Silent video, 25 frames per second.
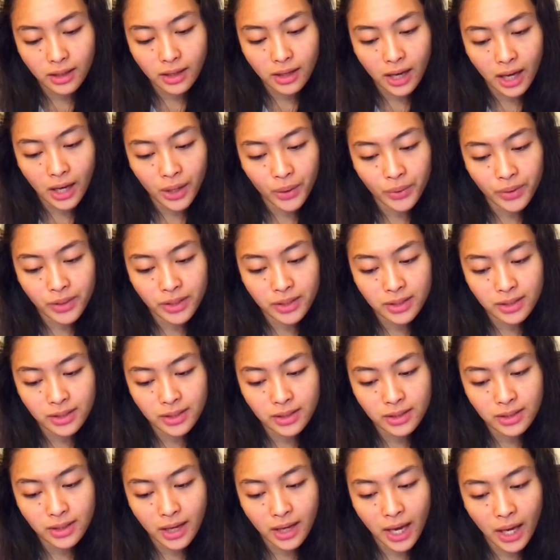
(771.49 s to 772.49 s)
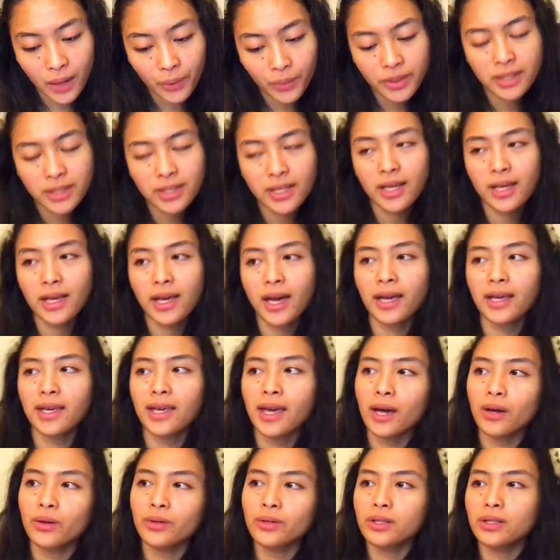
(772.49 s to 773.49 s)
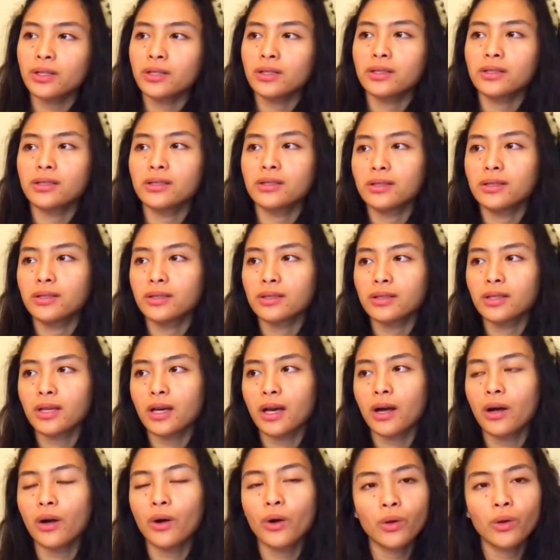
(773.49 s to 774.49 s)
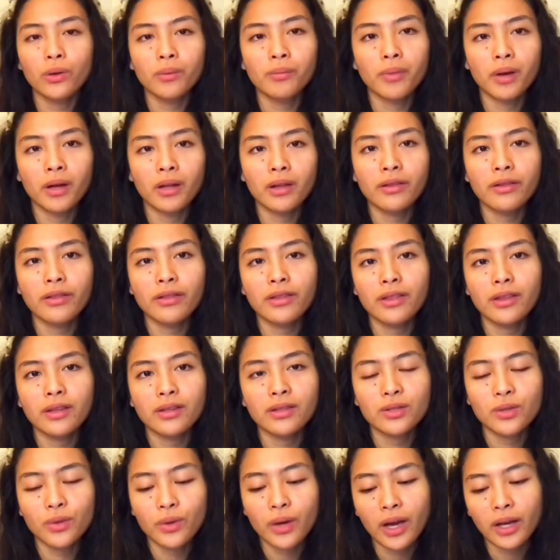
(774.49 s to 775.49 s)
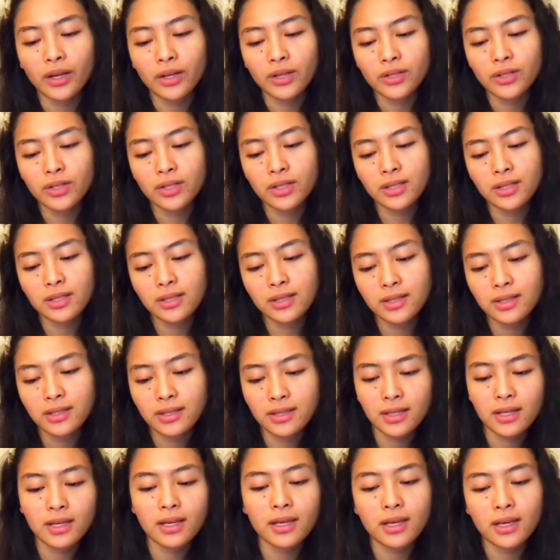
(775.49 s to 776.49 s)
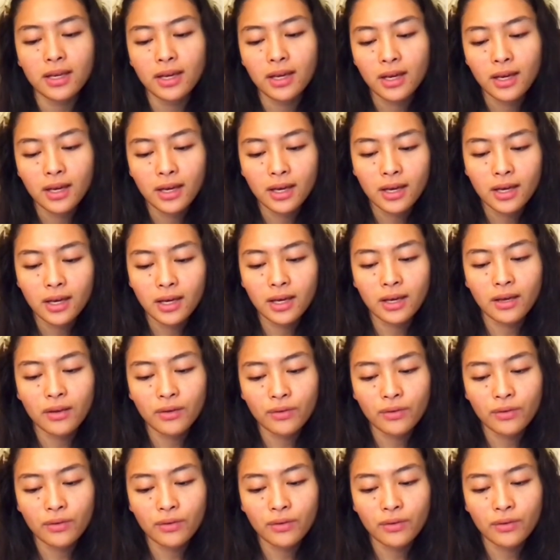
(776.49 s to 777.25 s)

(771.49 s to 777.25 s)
I would say I counted a whole month to kind of just see if